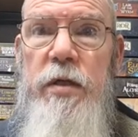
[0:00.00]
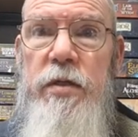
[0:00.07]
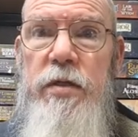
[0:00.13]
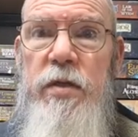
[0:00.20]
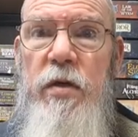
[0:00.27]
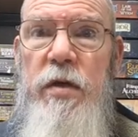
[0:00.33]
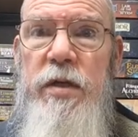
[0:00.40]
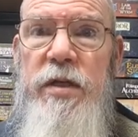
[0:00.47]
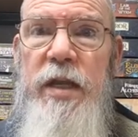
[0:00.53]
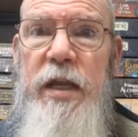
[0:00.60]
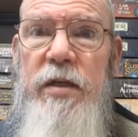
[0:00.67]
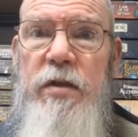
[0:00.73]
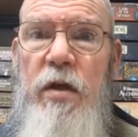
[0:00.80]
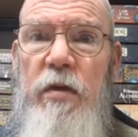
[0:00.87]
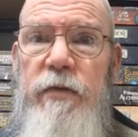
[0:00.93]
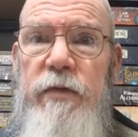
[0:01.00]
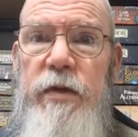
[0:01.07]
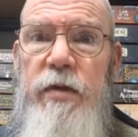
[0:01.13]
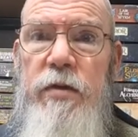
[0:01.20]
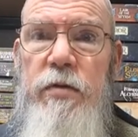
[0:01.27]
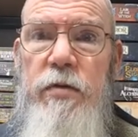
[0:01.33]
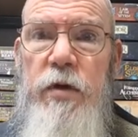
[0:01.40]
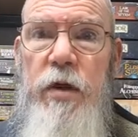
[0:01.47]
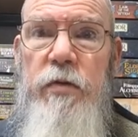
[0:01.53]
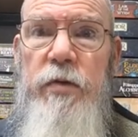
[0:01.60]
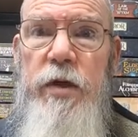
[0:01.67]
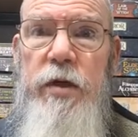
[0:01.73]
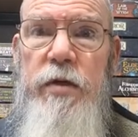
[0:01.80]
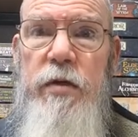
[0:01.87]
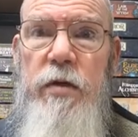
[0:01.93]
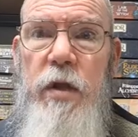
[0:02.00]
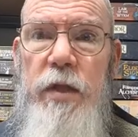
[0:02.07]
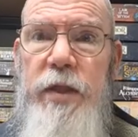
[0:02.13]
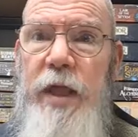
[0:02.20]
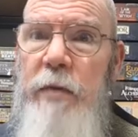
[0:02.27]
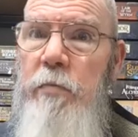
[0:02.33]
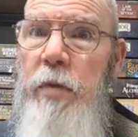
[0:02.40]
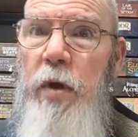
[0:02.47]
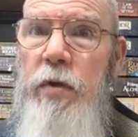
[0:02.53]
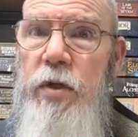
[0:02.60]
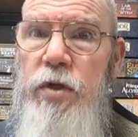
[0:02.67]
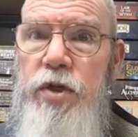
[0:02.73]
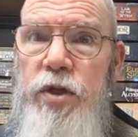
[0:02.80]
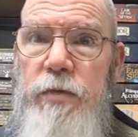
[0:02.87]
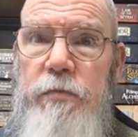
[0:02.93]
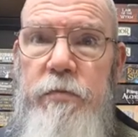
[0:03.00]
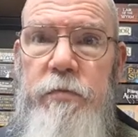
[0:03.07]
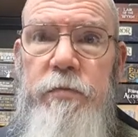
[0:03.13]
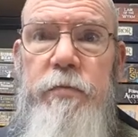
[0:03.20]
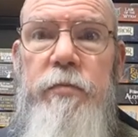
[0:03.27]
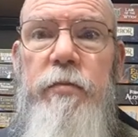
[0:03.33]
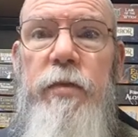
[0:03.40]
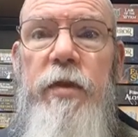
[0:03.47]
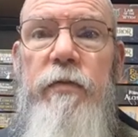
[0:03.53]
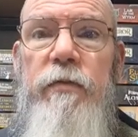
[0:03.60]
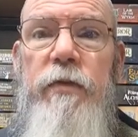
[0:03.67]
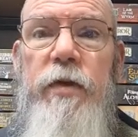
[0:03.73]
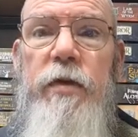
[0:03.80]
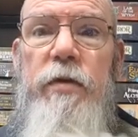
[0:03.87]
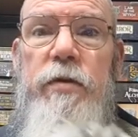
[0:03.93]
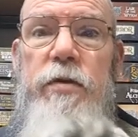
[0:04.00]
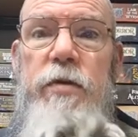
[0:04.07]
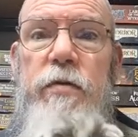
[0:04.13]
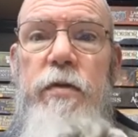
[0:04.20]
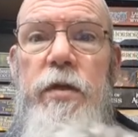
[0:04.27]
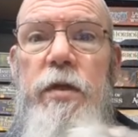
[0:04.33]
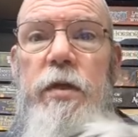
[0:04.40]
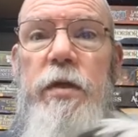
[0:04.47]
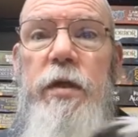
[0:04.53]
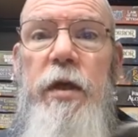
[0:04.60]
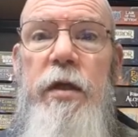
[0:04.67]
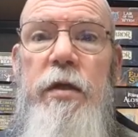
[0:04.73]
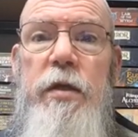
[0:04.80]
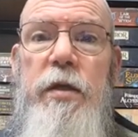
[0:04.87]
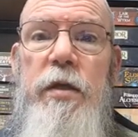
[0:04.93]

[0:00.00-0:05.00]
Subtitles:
It's got a tactile feel to it. I really do like that poker chip feel to the